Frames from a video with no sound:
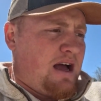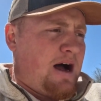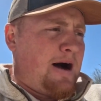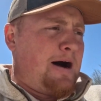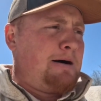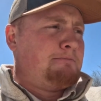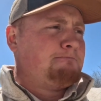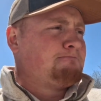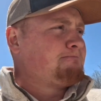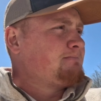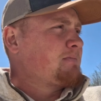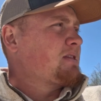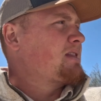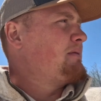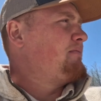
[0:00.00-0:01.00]

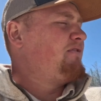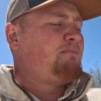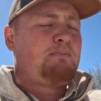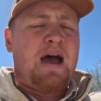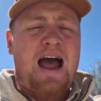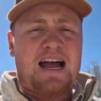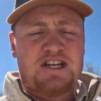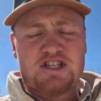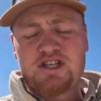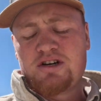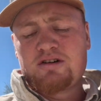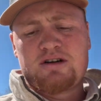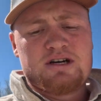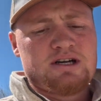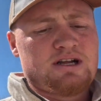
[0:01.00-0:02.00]
the
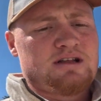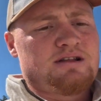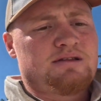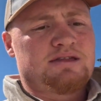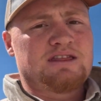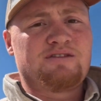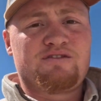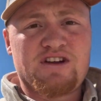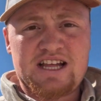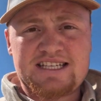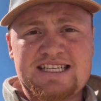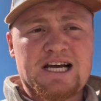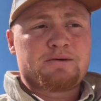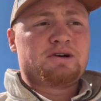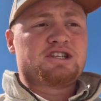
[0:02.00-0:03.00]
pasture, the
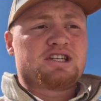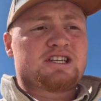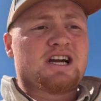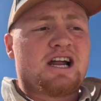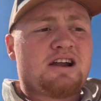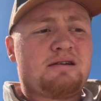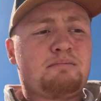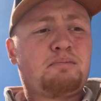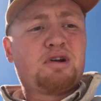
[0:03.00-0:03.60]
fence that we just got done